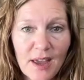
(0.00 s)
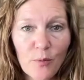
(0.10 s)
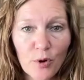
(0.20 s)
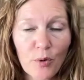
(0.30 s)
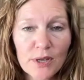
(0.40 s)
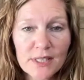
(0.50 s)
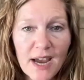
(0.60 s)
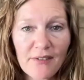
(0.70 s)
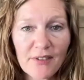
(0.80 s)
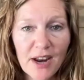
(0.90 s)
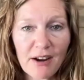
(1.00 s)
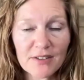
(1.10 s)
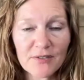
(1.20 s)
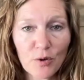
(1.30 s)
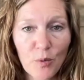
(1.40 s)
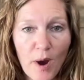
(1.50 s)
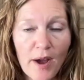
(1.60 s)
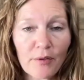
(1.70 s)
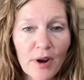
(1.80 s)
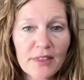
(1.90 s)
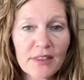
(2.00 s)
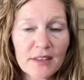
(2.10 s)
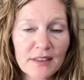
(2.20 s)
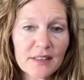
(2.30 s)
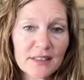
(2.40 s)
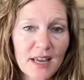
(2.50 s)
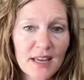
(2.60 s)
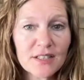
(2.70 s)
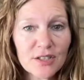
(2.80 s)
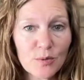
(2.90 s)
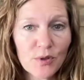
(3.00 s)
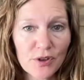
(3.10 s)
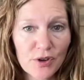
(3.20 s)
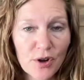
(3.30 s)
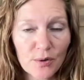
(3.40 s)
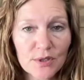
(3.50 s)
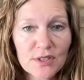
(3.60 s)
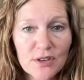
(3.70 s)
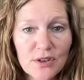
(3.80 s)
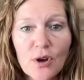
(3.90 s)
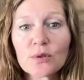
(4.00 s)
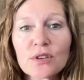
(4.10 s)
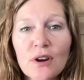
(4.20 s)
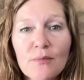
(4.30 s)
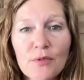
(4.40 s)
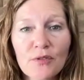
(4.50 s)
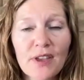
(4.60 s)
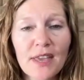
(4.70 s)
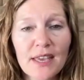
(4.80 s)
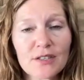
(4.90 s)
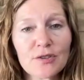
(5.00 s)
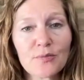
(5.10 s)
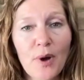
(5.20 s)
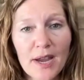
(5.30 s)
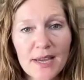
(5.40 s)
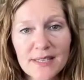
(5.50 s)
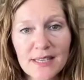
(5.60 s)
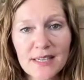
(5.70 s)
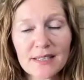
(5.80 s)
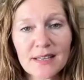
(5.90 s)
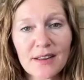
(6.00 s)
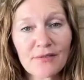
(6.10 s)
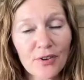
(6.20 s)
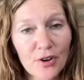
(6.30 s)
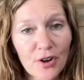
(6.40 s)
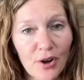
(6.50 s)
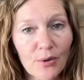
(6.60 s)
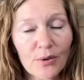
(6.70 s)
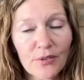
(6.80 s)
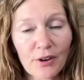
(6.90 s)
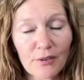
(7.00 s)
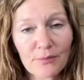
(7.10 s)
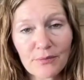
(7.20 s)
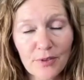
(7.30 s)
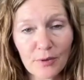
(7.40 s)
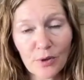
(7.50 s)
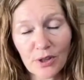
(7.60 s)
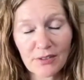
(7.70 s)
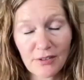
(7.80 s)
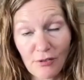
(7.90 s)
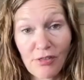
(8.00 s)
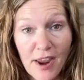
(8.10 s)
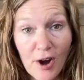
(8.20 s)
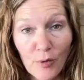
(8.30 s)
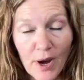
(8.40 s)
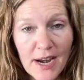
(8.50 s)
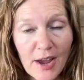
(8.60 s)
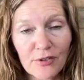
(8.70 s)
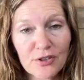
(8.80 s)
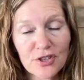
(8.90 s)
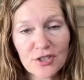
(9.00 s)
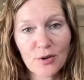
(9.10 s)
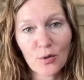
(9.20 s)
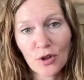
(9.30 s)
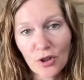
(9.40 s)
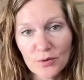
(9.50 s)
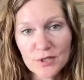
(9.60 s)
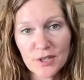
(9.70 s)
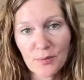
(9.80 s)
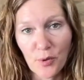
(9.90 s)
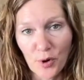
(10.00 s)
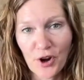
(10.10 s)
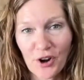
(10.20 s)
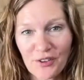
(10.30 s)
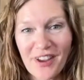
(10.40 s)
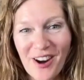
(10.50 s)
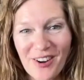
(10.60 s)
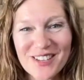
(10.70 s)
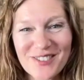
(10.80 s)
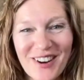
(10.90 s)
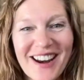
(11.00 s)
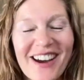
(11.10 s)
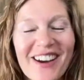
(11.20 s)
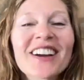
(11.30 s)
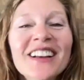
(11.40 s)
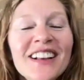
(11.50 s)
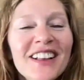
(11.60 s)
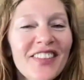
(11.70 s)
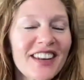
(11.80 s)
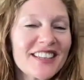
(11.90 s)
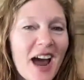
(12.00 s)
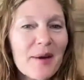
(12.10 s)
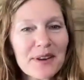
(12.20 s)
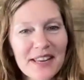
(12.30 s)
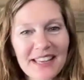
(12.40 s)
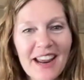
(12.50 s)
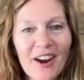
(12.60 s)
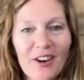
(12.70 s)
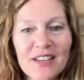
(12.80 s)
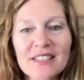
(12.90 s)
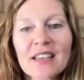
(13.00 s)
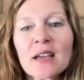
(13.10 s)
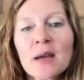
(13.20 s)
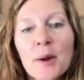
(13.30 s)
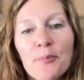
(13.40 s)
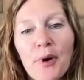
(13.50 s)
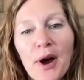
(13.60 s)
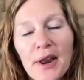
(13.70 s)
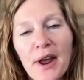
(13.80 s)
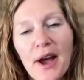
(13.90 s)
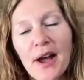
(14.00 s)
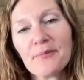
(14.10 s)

that we're going to have in Aries for a while, right? That this has to do with the nodes. The nodes are moving into Pisces and Virgo. They're there right now. They're just so close to the border of Aries right now that it's happening in Aries. But